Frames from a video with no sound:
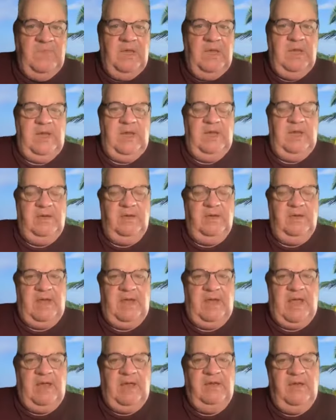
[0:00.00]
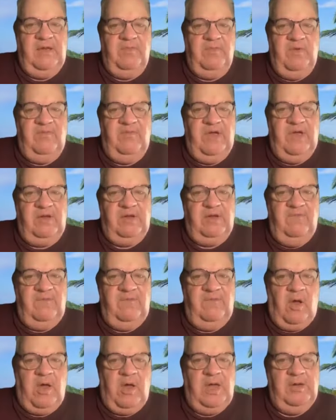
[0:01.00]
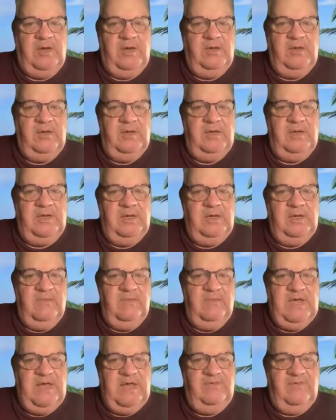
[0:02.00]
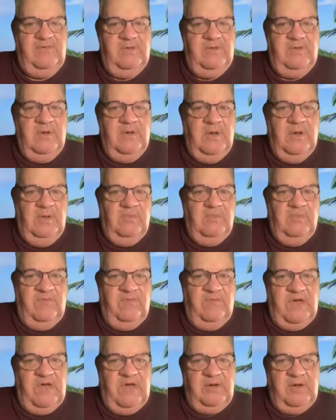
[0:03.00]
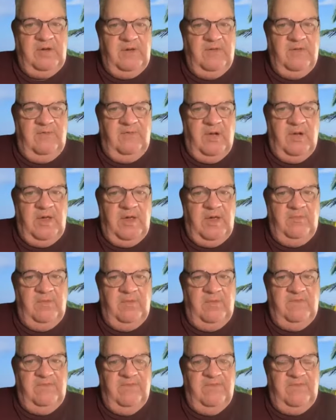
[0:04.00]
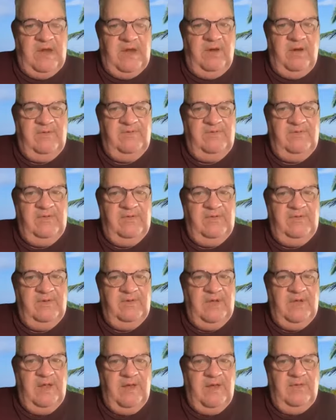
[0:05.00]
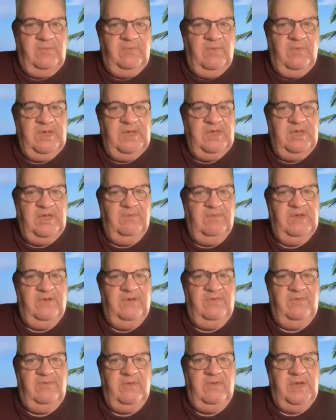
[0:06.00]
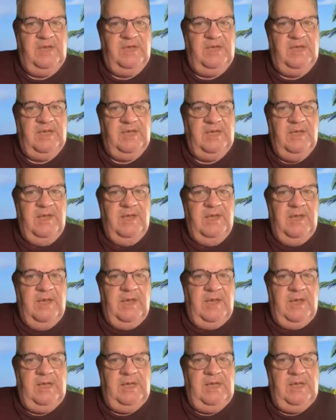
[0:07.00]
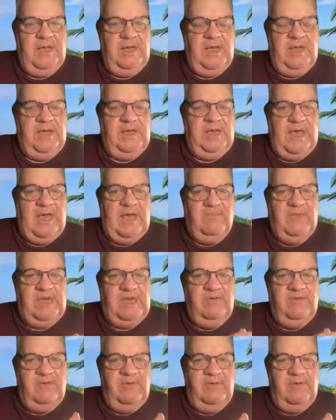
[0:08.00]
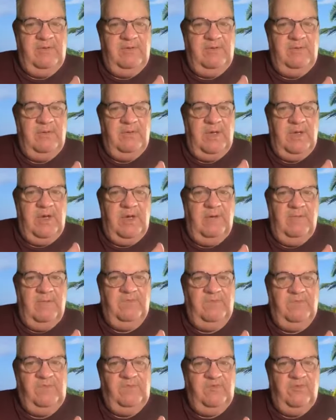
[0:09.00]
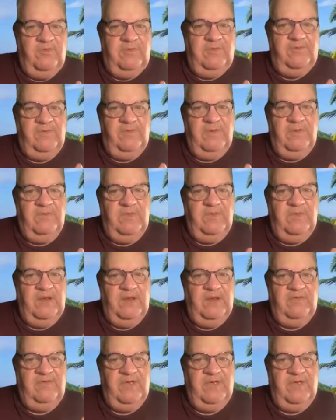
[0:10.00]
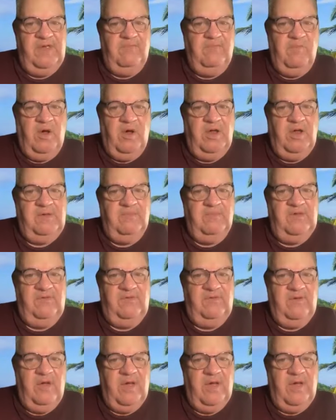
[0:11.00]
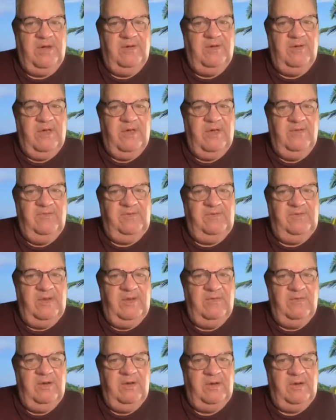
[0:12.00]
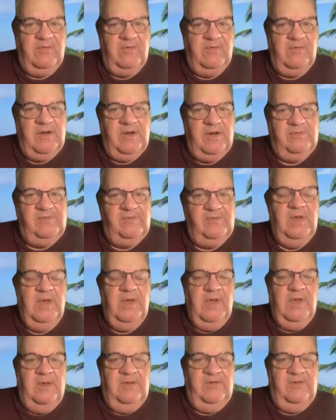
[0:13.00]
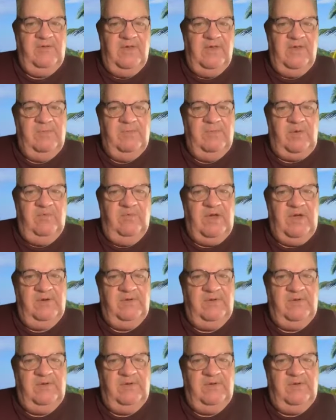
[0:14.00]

And how do you provoke a fight? You know, can you imagine provoking a fight with the Pharisees in the last week of your ministry. He came into Jerusalem and they were saying mighty Messiah and Hosanna in the greatest. So that provoked